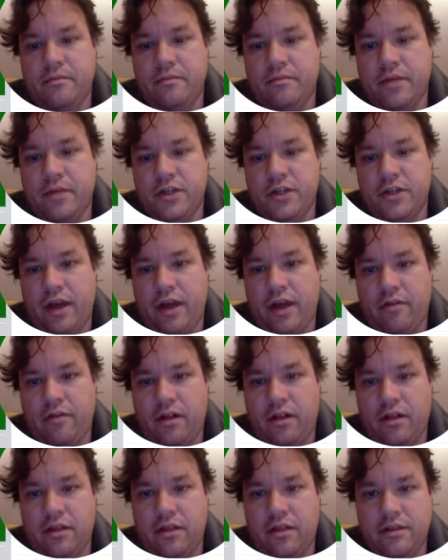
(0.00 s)
But you have
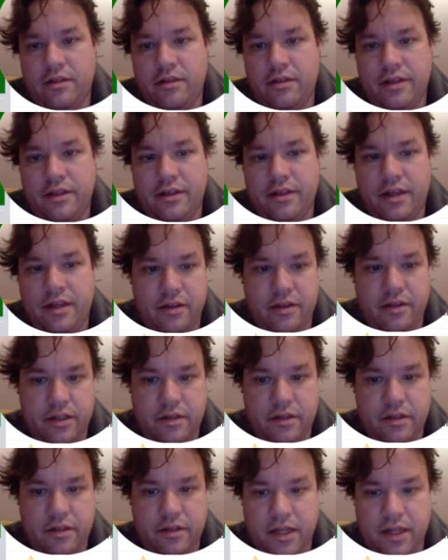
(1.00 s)
all the other
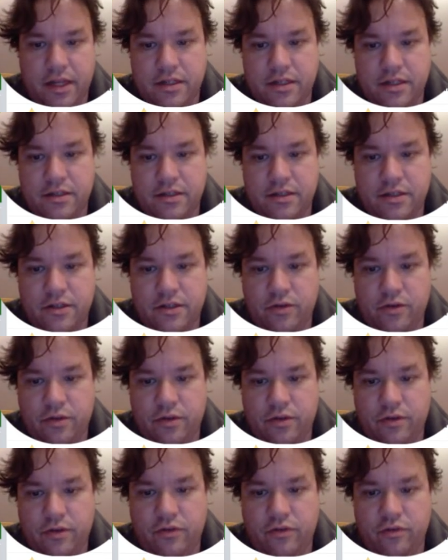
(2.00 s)
intermediates. So
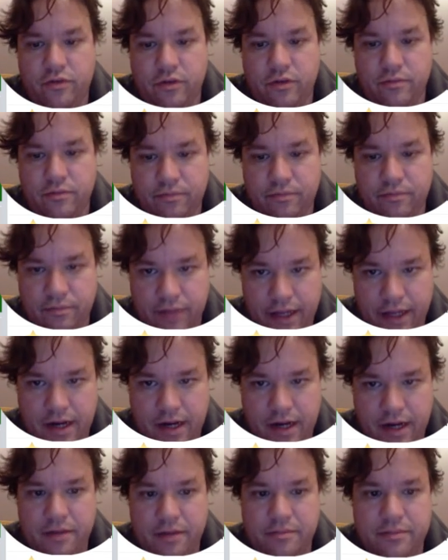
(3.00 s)
if you play a
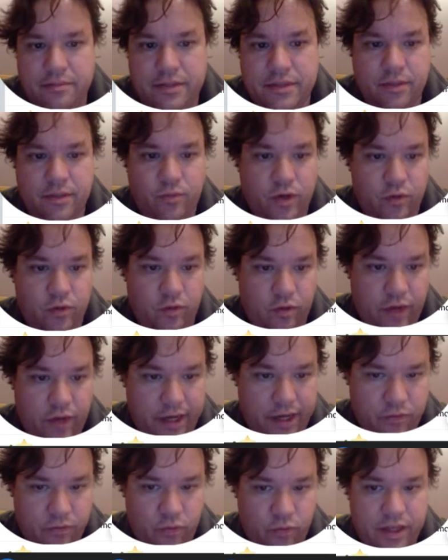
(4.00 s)
club, someone will
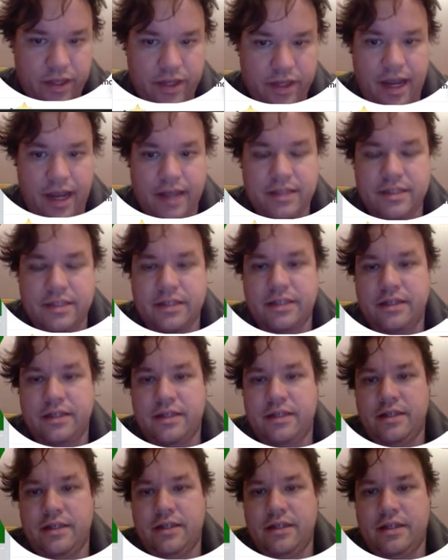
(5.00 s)
win the ace.
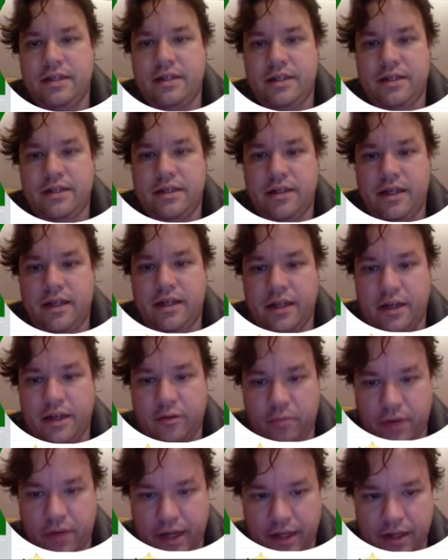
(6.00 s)
And then
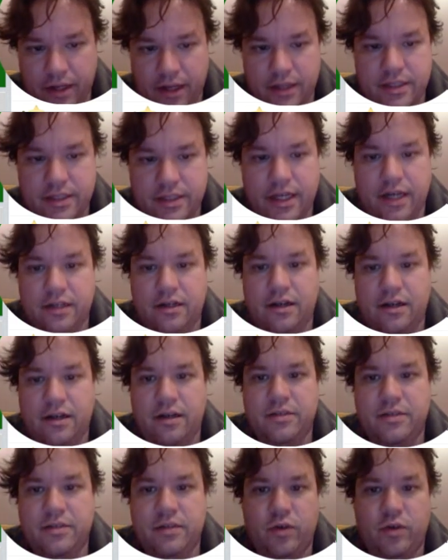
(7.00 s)
you play a second
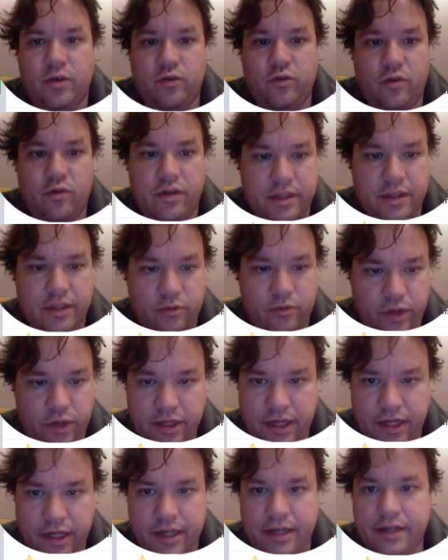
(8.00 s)
club, someone will win the
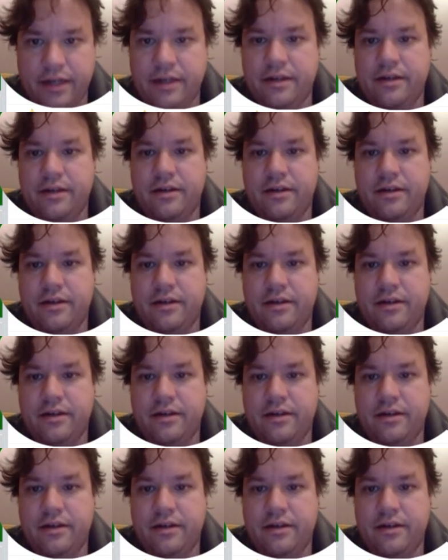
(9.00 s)
king.